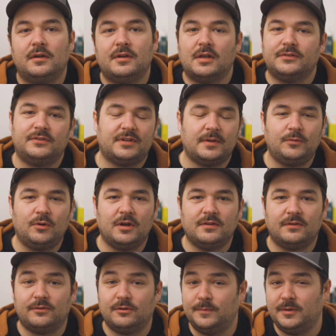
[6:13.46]
Now, since I'm
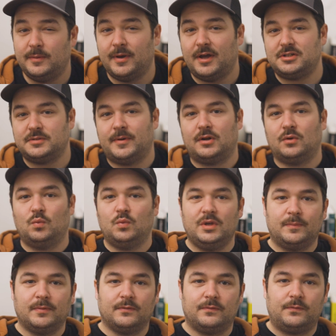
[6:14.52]
creating this little mini batch about a
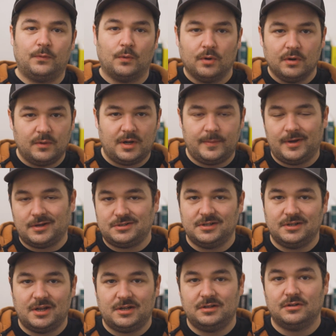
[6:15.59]
week before when I'm
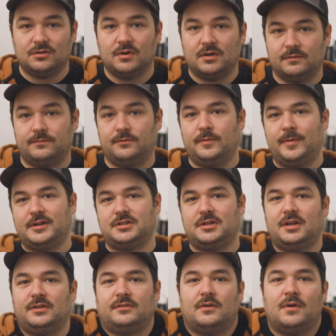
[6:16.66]
actually intending to create a full batch of
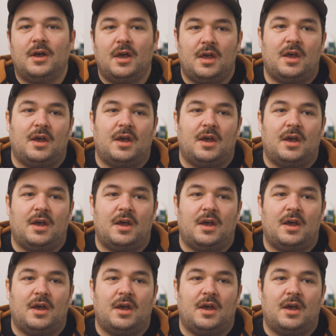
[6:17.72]
queso,